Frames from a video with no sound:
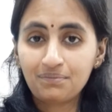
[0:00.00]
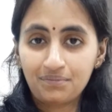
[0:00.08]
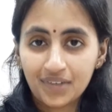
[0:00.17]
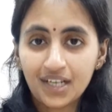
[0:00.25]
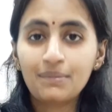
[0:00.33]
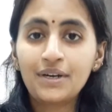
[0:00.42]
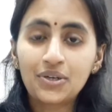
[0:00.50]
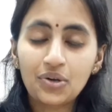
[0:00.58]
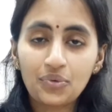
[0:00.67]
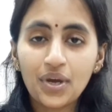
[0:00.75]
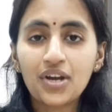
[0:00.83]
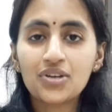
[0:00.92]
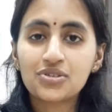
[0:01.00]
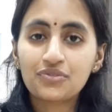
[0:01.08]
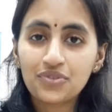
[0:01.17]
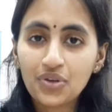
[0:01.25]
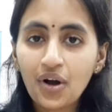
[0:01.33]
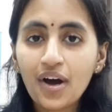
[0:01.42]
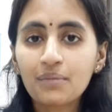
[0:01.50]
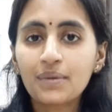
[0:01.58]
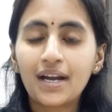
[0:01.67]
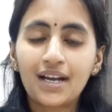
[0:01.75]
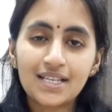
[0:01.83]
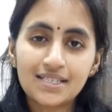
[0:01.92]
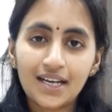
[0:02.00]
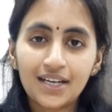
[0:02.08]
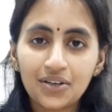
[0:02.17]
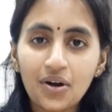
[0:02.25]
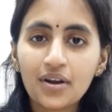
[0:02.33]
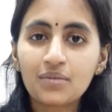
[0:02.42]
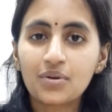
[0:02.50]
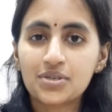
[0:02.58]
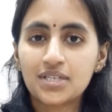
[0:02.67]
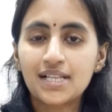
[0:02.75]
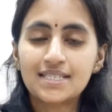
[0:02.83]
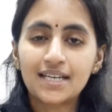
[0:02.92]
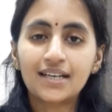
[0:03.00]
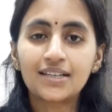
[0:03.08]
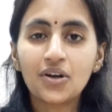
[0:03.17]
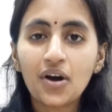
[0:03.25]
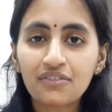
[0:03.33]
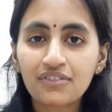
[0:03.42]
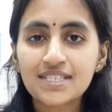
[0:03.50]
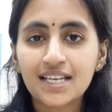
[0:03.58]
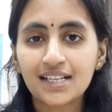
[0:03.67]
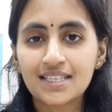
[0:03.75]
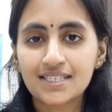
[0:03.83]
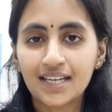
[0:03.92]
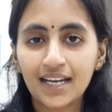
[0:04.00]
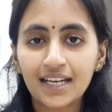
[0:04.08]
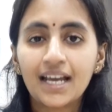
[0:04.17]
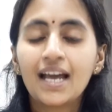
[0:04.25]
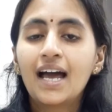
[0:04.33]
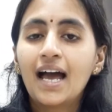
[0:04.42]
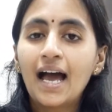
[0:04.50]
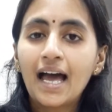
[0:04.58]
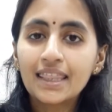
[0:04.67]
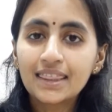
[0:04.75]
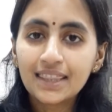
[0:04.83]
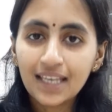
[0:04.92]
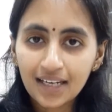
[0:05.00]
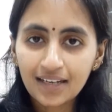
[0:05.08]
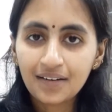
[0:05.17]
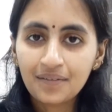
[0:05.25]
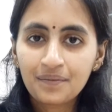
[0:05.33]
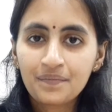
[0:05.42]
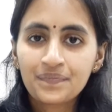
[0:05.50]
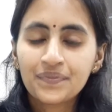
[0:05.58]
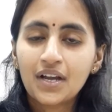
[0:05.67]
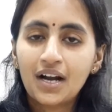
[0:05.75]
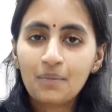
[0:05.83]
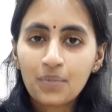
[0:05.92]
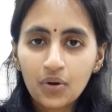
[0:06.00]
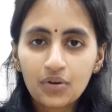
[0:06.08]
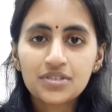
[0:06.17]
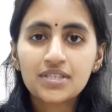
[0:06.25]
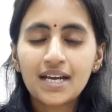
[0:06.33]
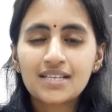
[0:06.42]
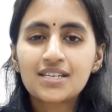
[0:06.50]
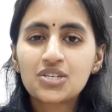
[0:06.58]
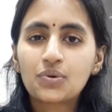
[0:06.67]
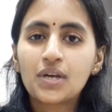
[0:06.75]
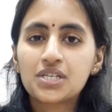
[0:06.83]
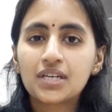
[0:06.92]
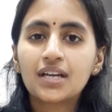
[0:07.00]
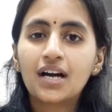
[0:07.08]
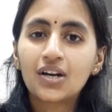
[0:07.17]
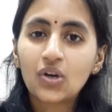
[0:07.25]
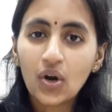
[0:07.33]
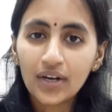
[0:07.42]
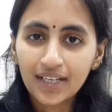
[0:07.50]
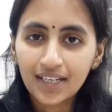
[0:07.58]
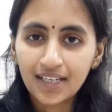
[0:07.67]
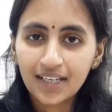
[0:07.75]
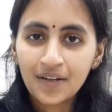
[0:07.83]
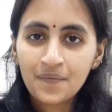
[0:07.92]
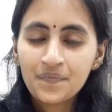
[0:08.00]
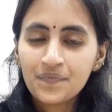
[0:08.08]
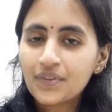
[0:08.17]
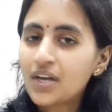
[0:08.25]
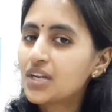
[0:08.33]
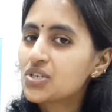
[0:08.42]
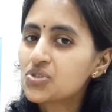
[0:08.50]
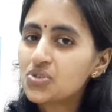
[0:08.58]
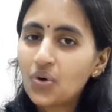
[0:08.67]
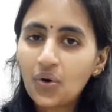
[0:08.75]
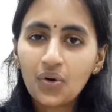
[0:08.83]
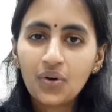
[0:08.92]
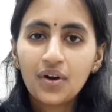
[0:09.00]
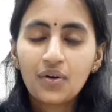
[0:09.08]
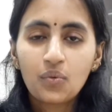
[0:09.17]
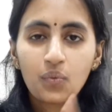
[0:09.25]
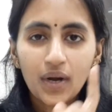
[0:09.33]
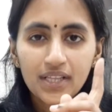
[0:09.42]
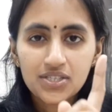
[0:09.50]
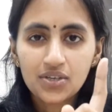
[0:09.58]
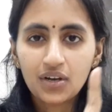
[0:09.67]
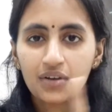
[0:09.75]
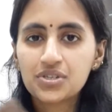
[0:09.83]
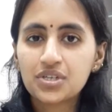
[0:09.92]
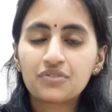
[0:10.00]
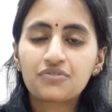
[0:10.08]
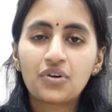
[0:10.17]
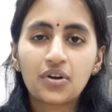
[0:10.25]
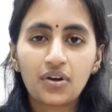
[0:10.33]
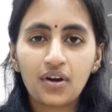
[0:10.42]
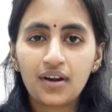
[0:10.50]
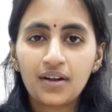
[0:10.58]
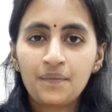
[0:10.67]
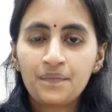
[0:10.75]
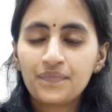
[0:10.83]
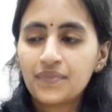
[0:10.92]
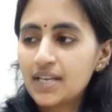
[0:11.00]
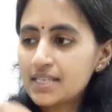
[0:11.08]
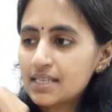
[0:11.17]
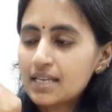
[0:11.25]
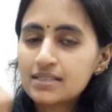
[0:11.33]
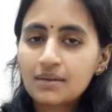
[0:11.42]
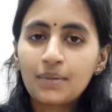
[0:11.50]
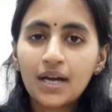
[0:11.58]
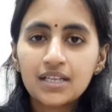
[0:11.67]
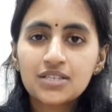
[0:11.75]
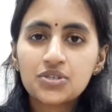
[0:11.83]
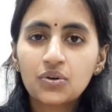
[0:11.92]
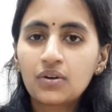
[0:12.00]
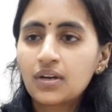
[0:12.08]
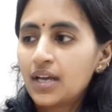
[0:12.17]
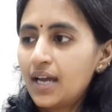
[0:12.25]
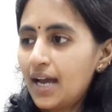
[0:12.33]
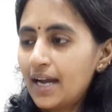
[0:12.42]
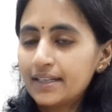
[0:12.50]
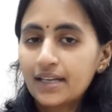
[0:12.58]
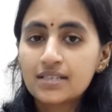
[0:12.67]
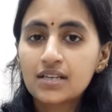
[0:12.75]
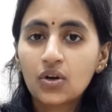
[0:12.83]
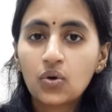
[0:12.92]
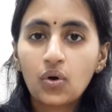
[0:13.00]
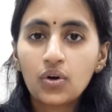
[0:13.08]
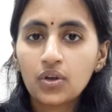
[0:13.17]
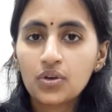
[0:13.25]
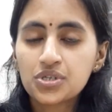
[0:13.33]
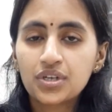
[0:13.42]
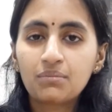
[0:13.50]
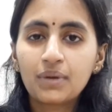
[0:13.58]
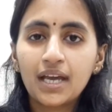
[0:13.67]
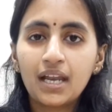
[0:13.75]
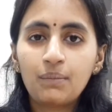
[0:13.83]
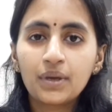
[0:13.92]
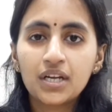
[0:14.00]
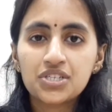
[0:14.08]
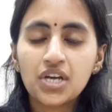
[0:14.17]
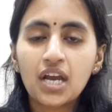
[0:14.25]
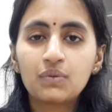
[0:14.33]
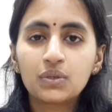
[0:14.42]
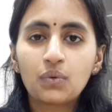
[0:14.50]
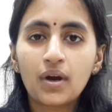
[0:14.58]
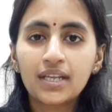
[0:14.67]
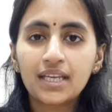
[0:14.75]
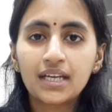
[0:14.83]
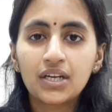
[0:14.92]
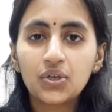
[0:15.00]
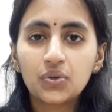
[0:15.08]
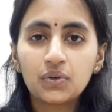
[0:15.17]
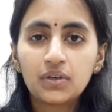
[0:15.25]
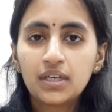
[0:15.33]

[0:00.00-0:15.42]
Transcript: come into awareness of your mental state, your emotional state, your physical state, and then approach that situation accordingly. There is no one solution for all. This is a milestone. and there is a quote, you shouldn't be helping a child with what he can do,